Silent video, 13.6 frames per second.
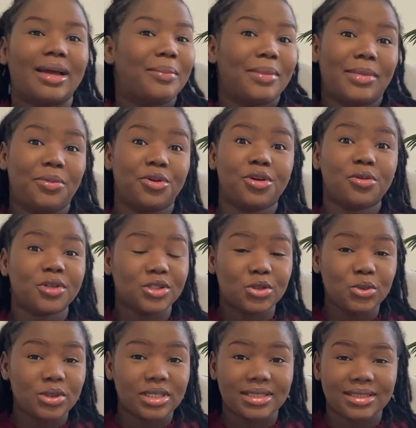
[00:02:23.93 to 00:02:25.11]
my period was
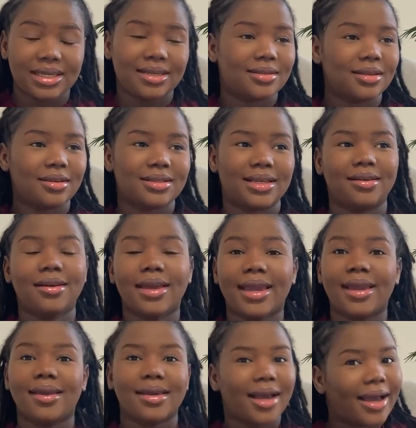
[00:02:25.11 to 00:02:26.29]
2 days late. So I was like,
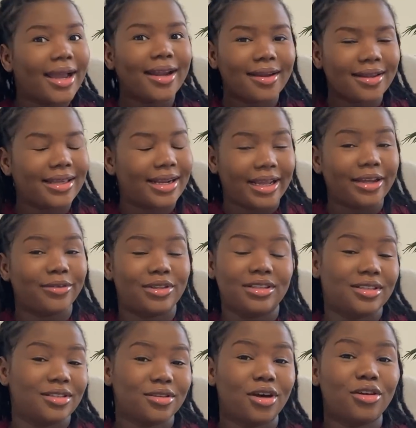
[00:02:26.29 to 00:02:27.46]
okay, yeah, this
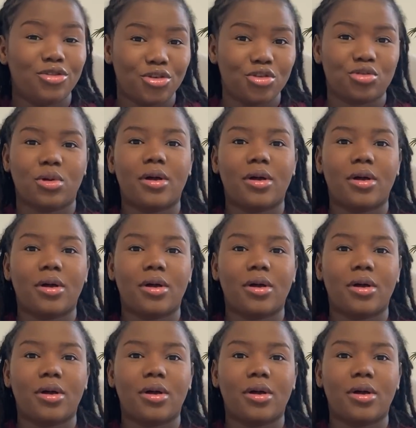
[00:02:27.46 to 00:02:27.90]
is unusual.